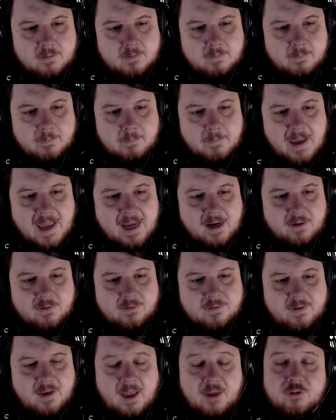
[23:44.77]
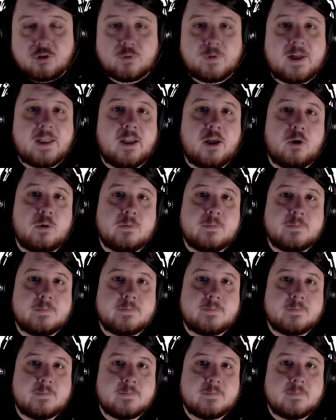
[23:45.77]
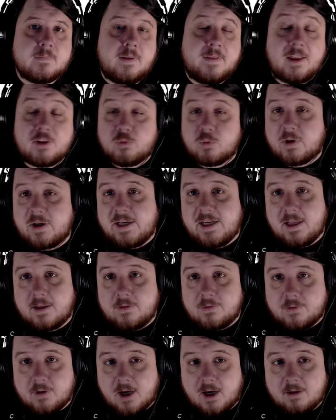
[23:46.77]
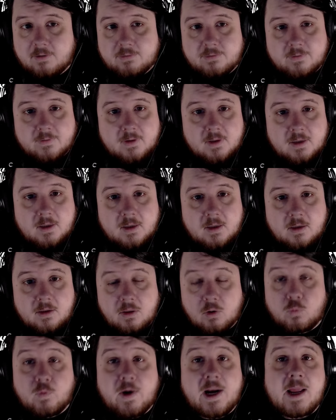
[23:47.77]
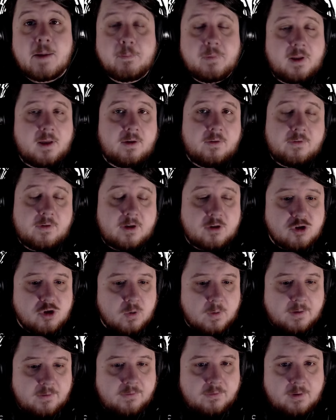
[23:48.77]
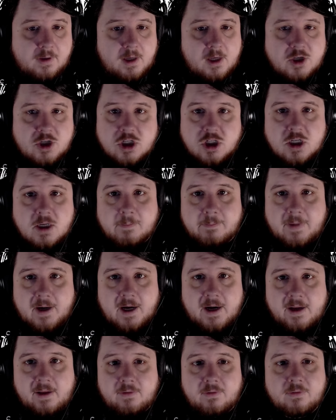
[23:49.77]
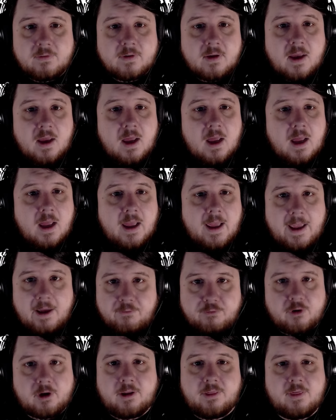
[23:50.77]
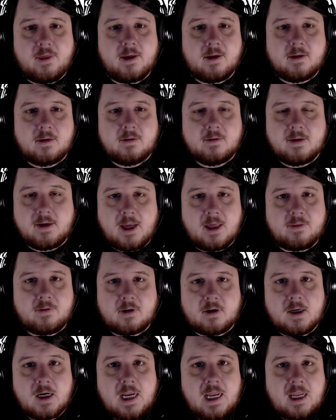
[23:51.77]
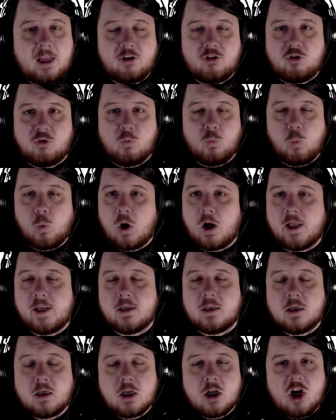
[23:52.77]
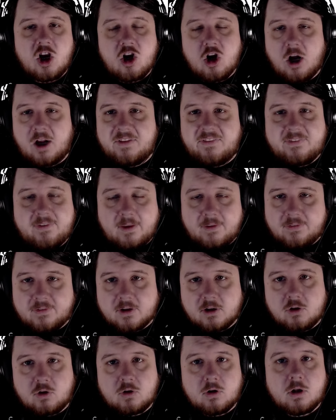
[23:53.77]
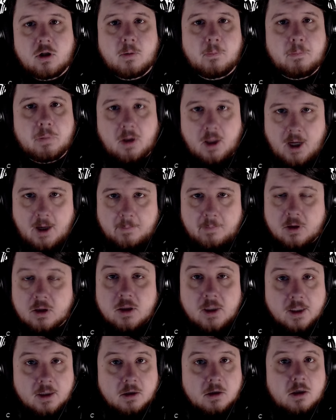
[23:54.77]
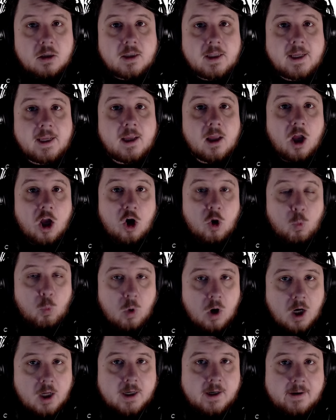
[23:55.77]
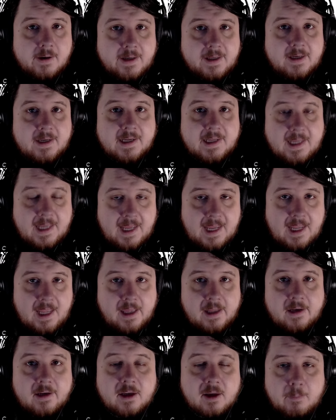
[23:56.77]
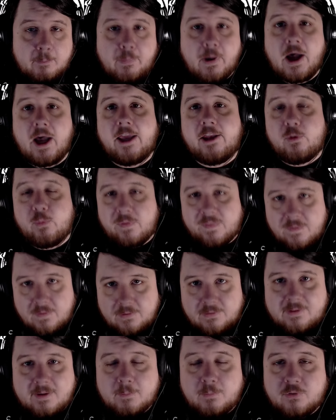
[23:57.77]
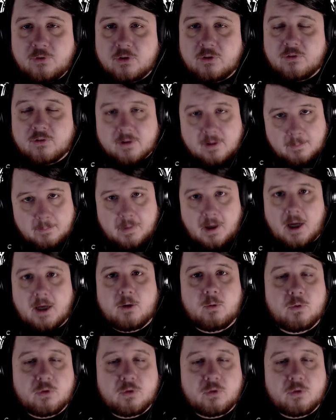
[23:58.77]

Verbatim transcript: Max Azzarello. And that's where he ends off the ramblings. And as you can see, it just combines everything together into one nonsensical blob. Literally water in a can combined with The Simpsons combined with